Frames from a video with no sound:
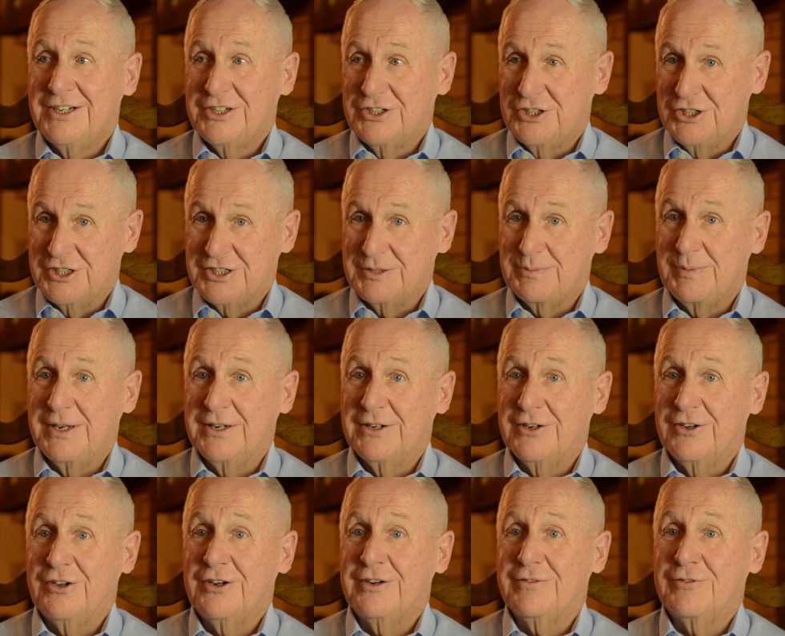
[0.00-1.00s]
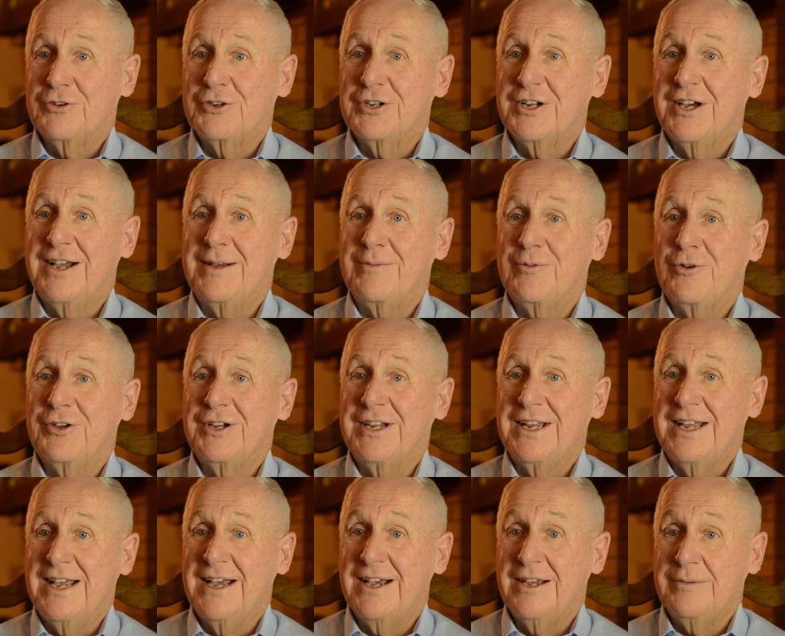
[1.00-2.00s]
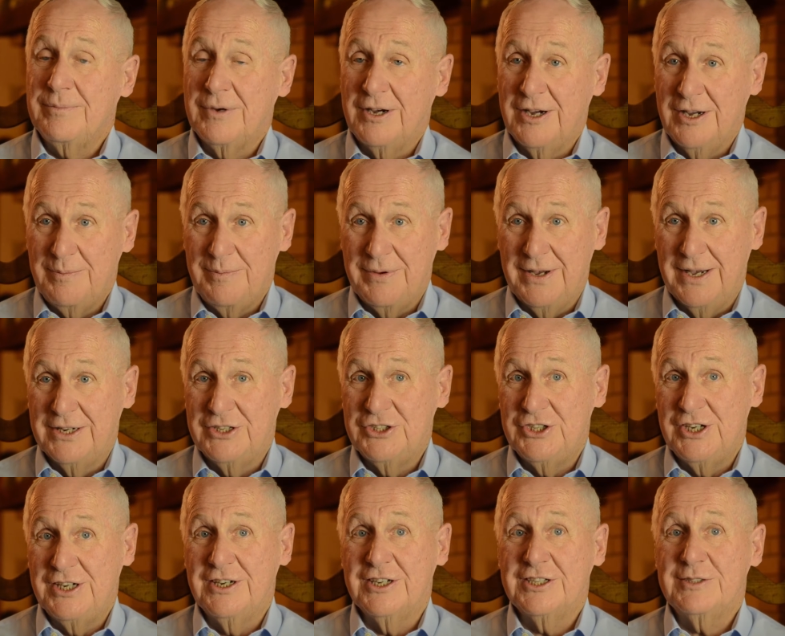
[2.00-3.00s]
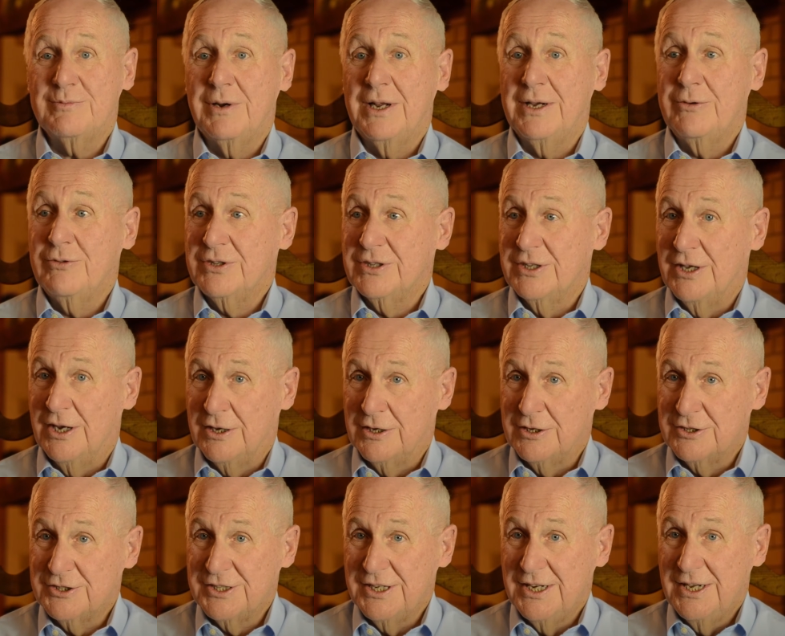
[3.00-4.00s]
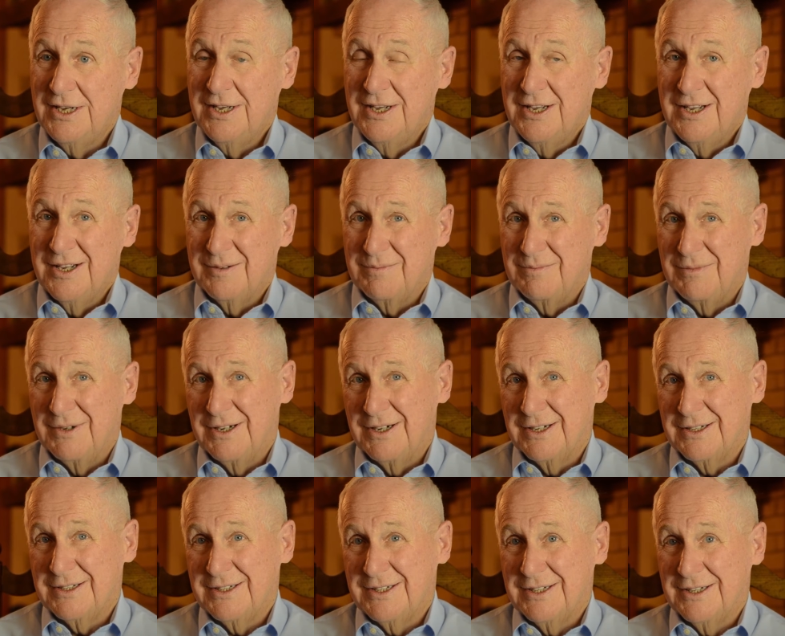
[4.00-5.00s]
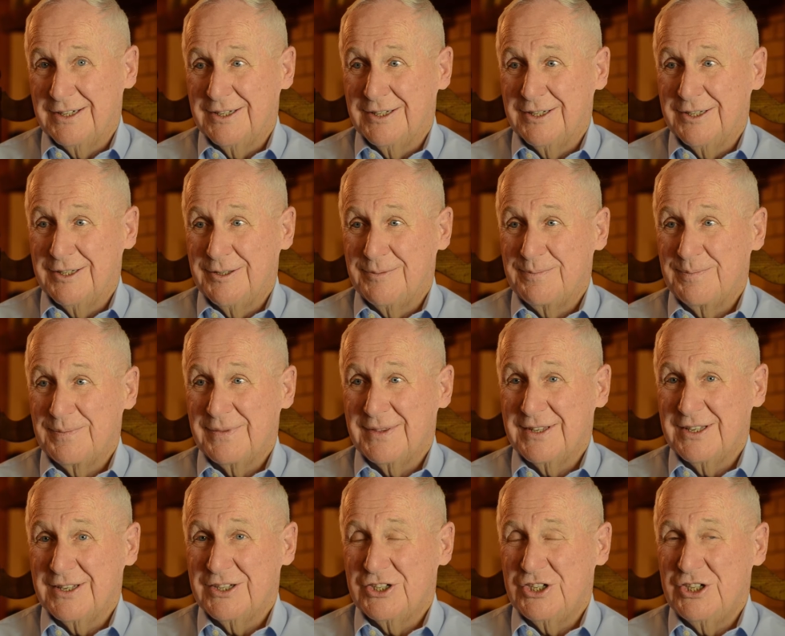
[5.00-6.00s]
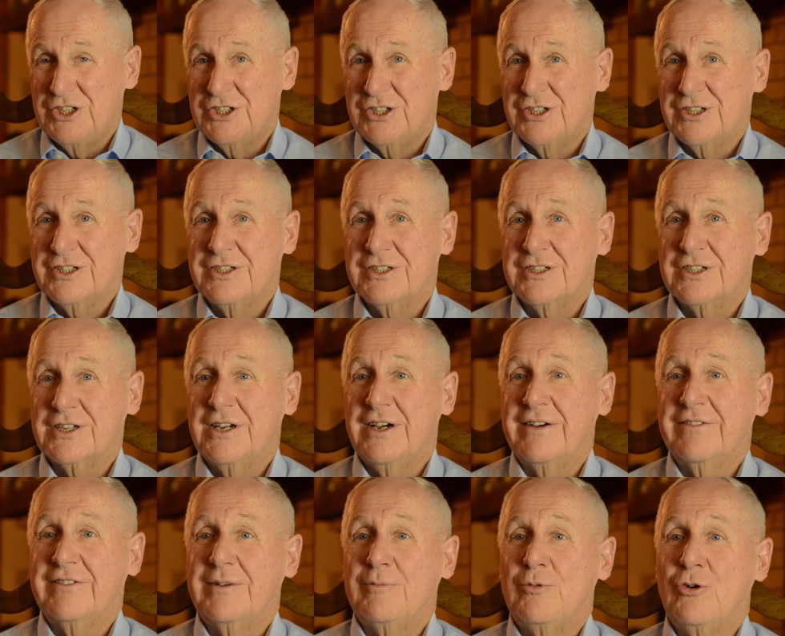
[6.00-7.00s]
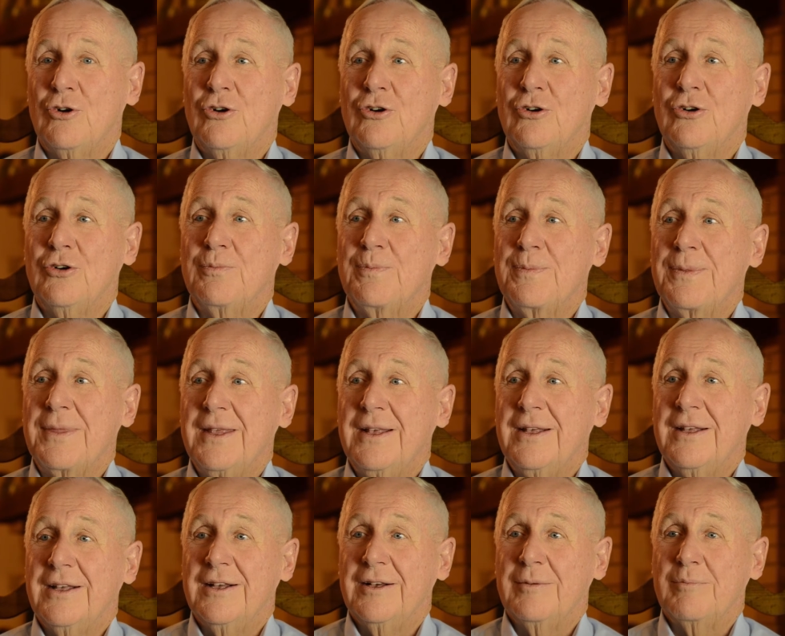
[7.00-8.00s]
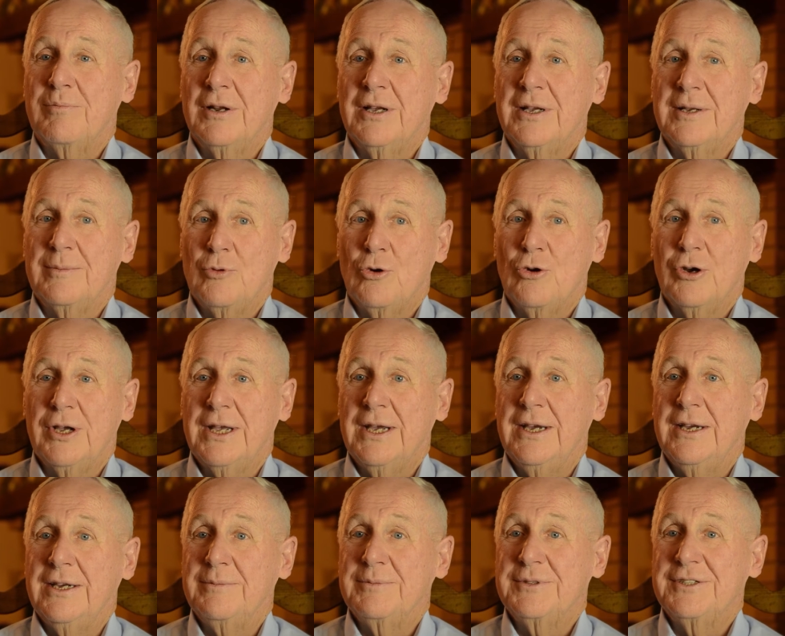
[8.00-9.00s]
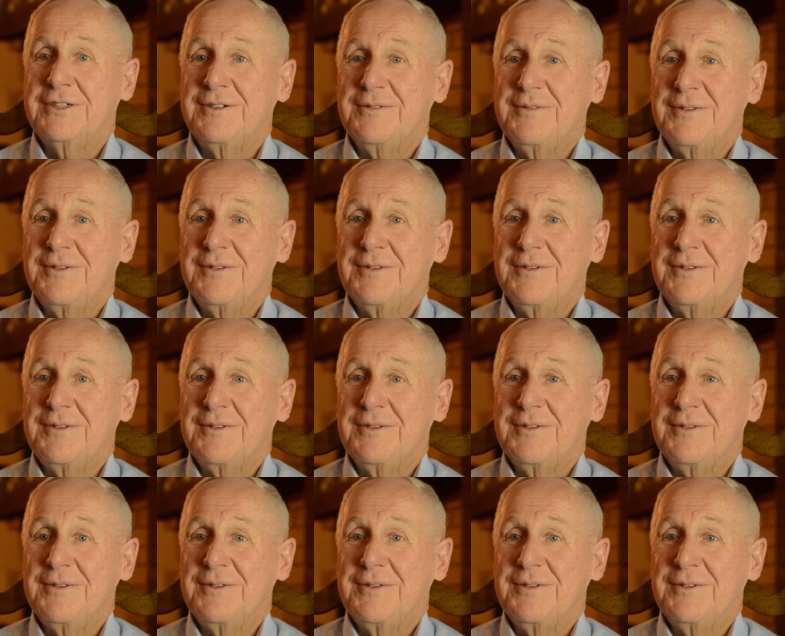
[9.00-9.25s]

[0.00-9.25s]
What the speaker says: just spend all of her time on the iPad. She does play with dolls, but she's just as comfortable playing board games,